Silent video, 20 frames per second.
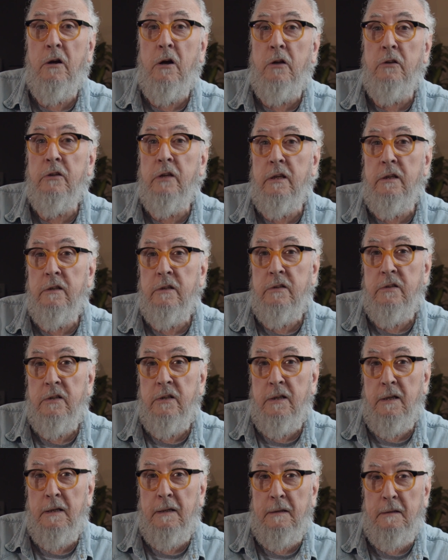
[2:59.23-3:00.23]
content.
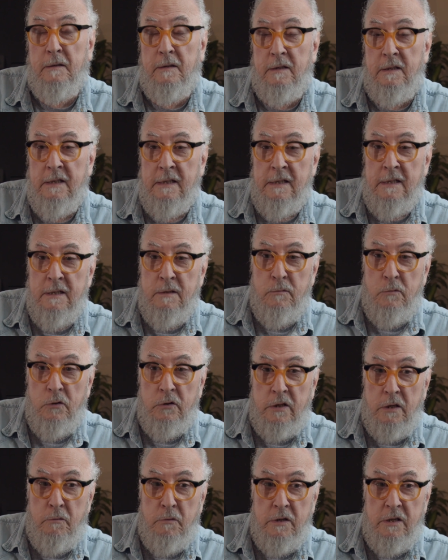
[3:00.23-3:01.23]

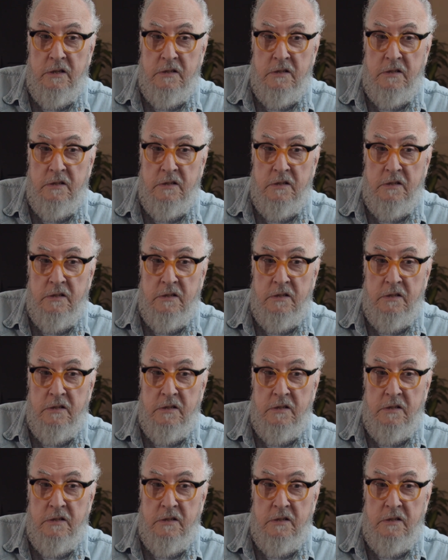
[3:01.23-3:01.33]
Multimedia